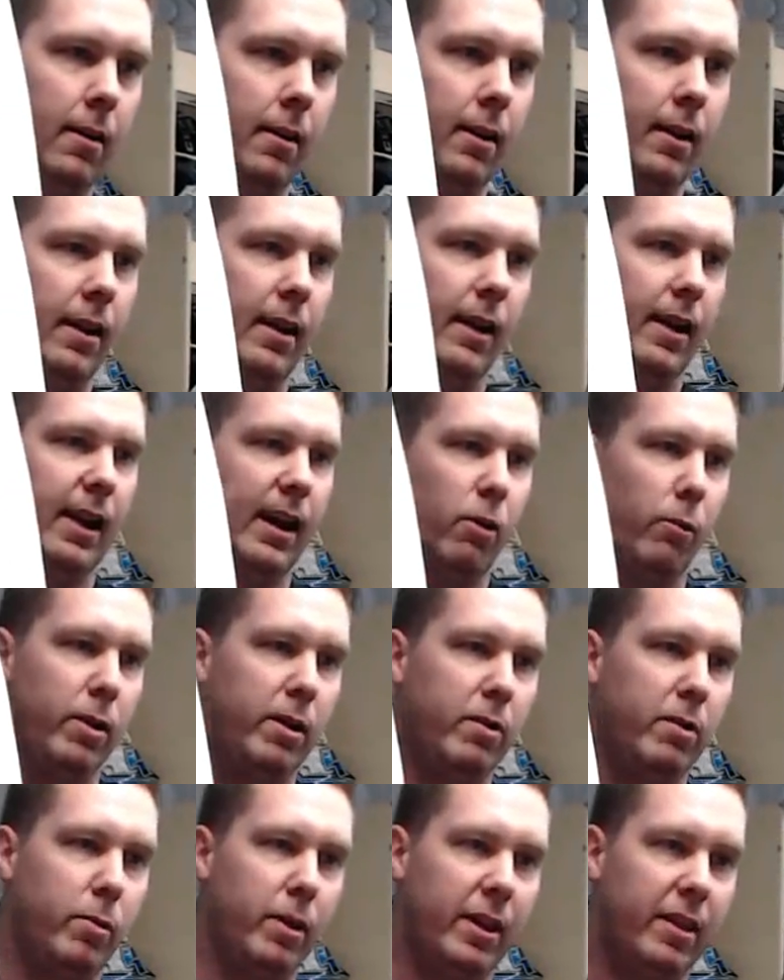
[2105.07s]
And I went
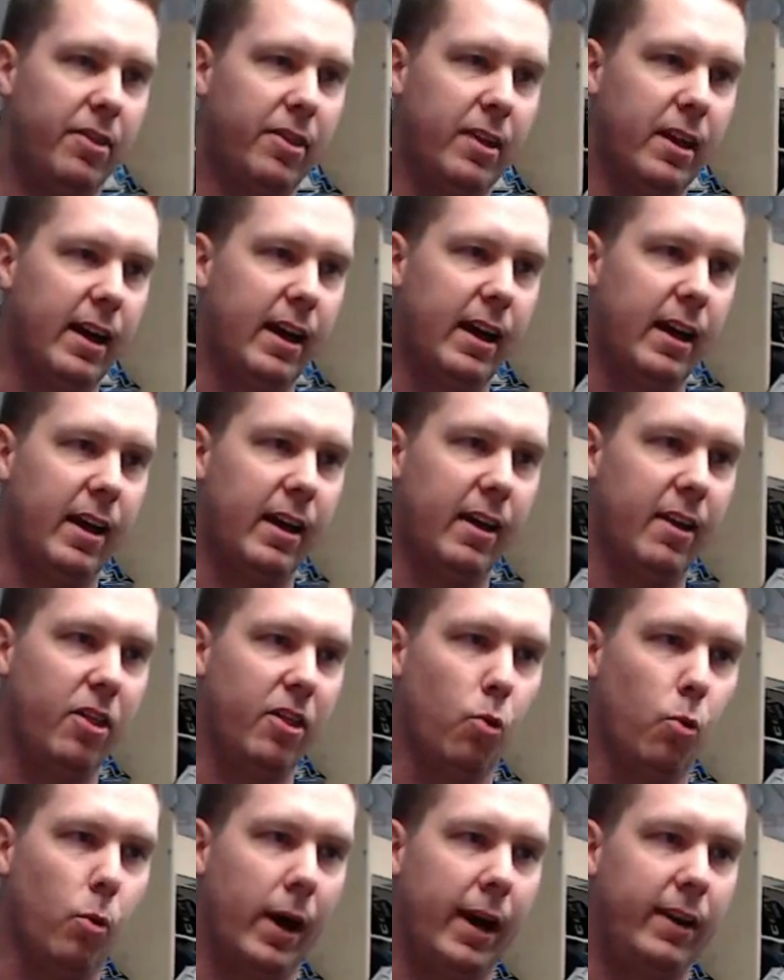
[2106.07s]
with uh, the
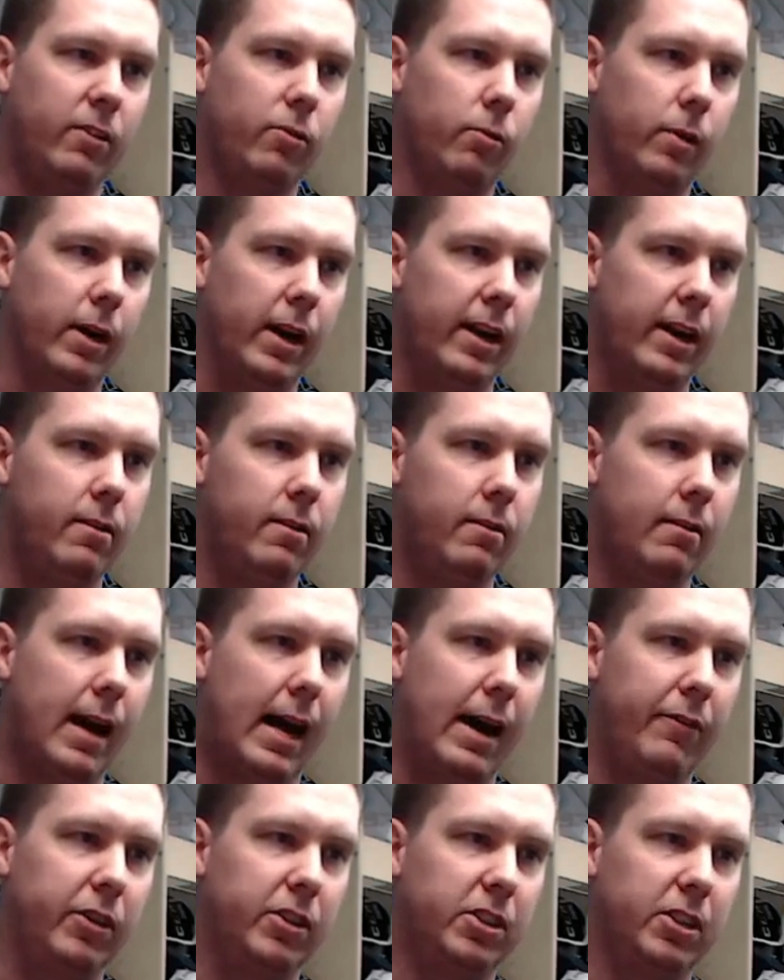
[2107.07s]
white and red,
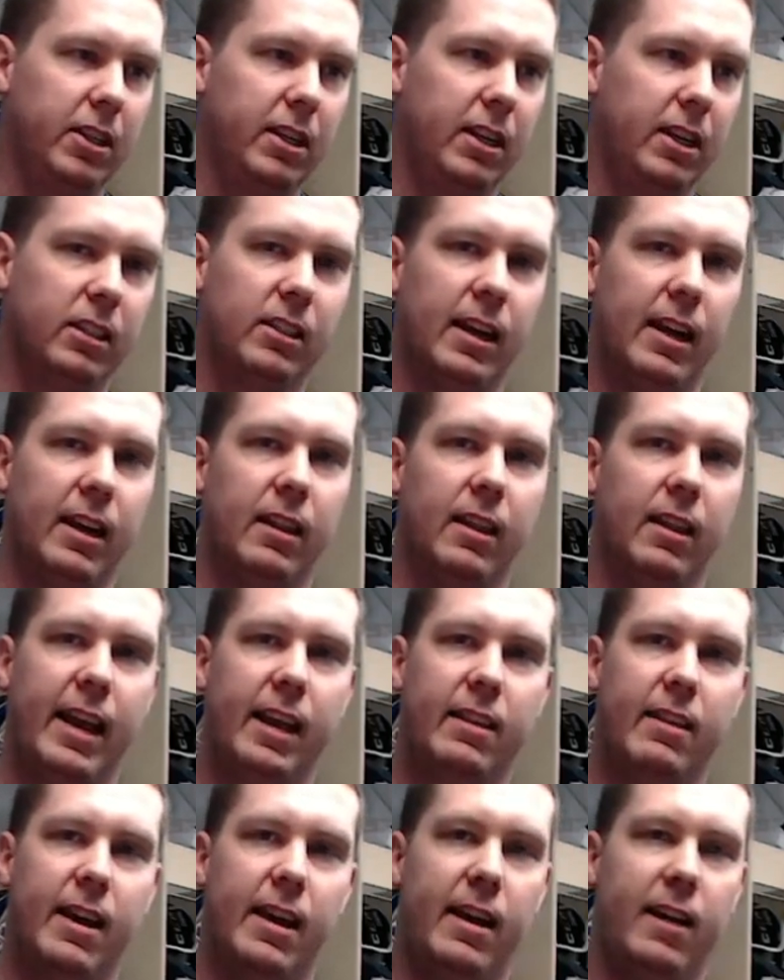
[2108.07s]
obviously, because I like
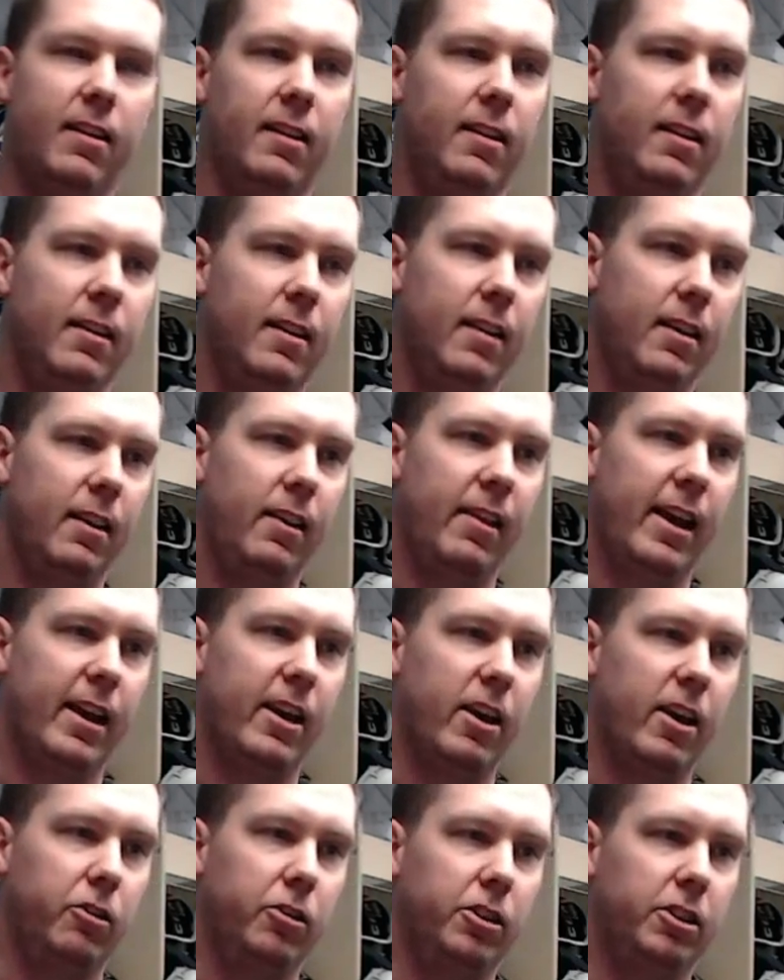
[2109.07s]
that that
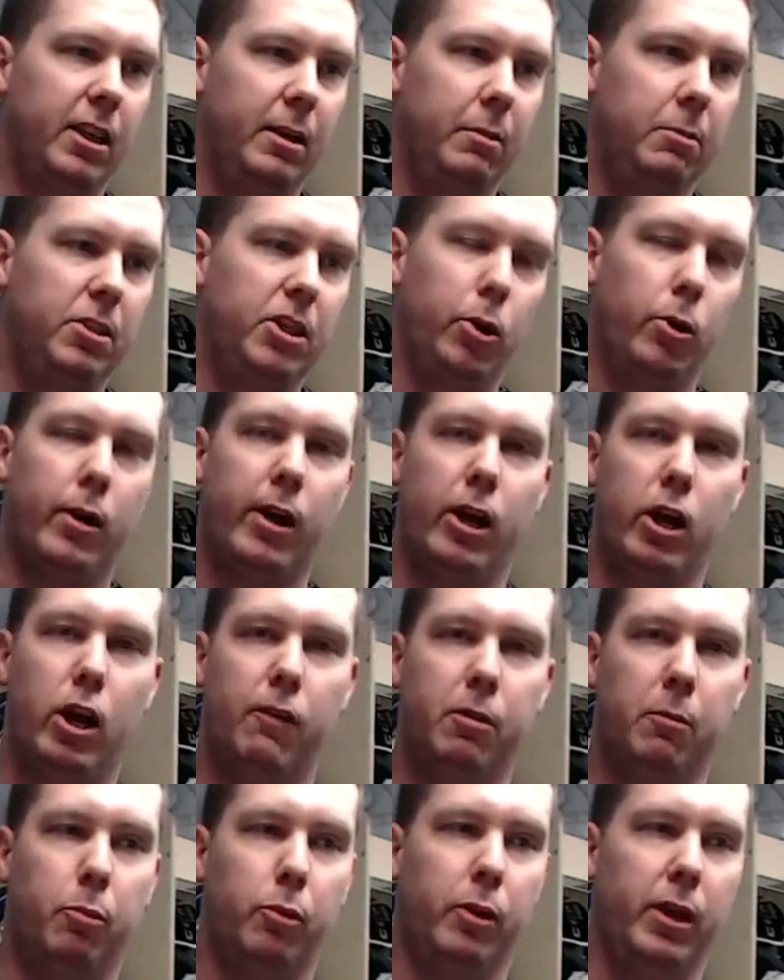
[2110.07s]
color scheme too, and I often
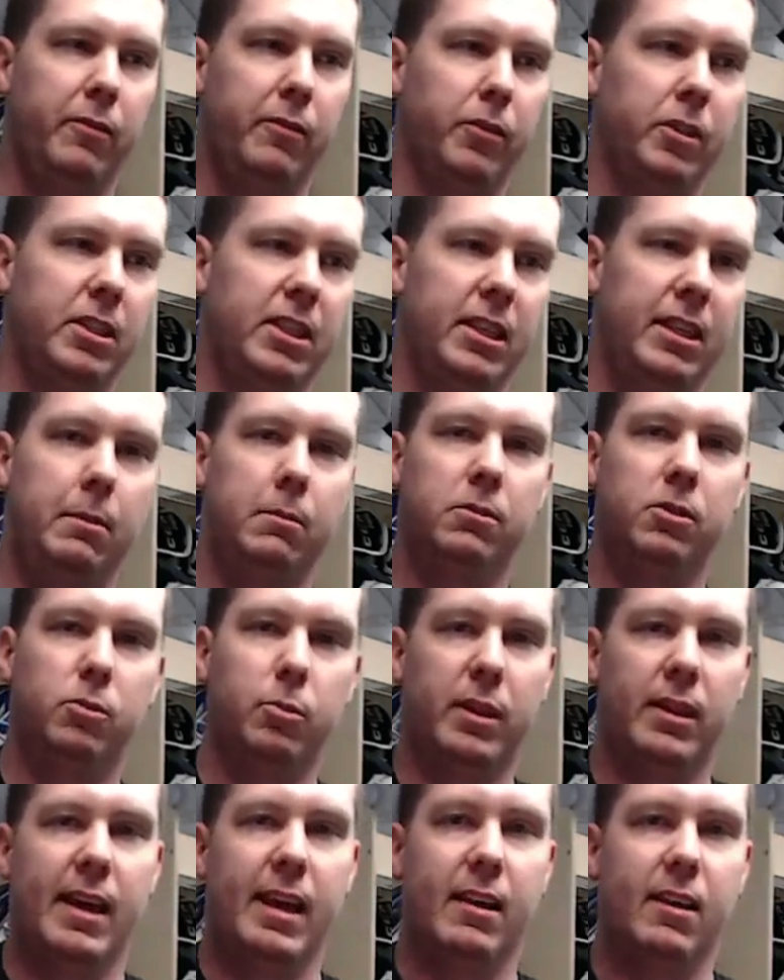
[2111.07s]
play for teams with
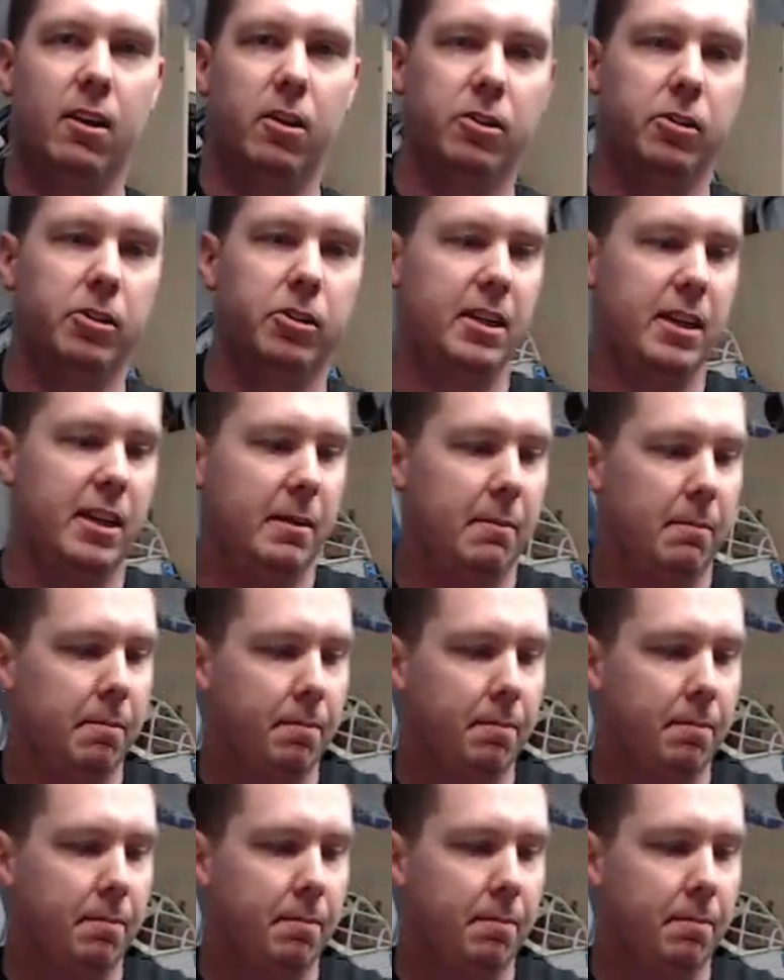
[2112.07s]
that color scheme.